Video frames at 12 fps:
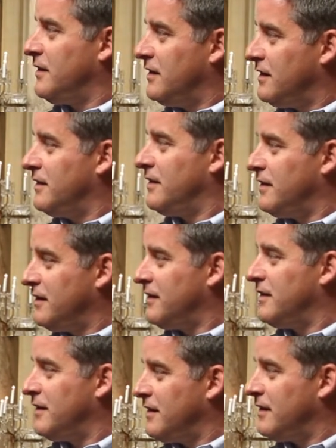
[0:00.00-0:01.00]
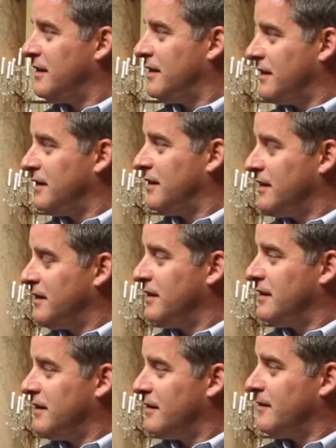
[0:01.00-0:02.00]

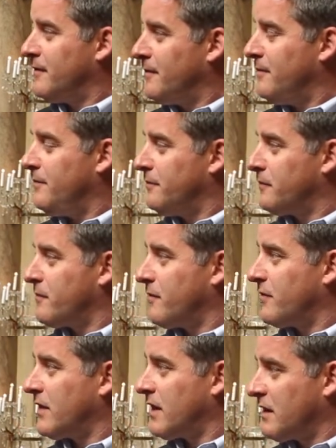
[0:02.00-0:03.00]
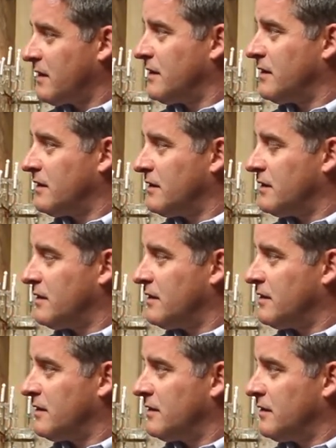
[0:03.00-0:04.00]

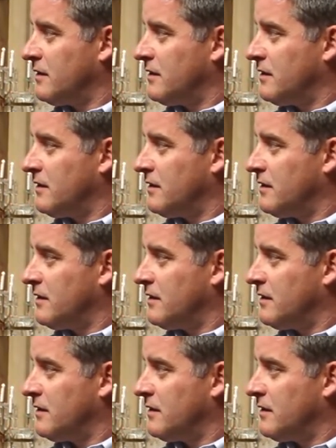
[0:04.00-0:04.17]
(not speaking)